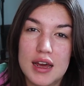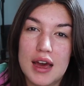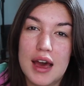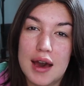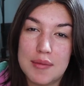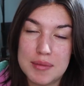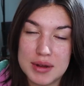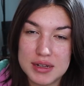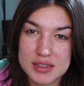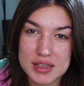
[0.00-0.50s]

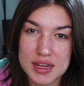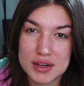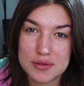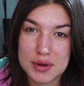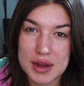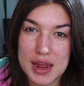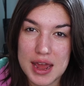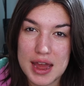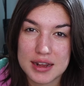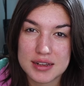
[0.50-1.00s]
how my skin
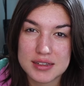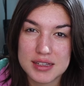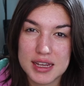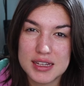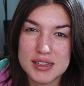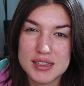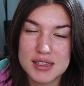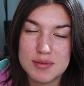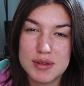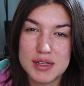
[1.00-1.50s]
reacts
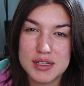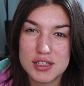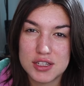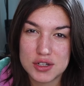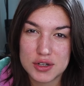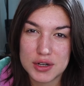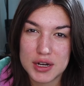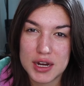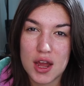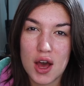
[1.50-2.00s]
and some
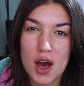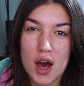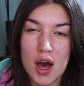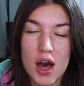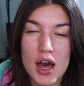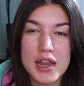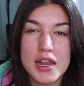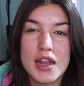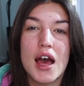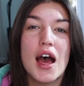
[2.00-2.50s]
history
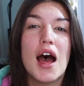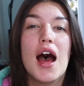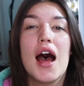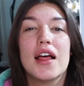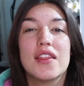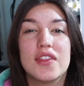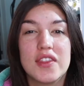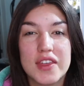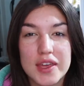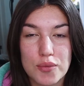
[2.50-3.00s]
on
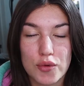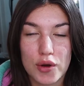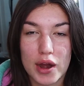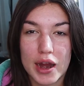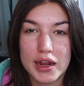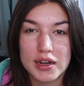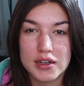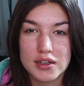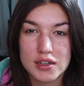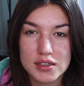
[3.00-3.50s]
the
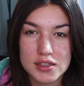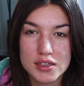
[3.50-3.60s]
brand.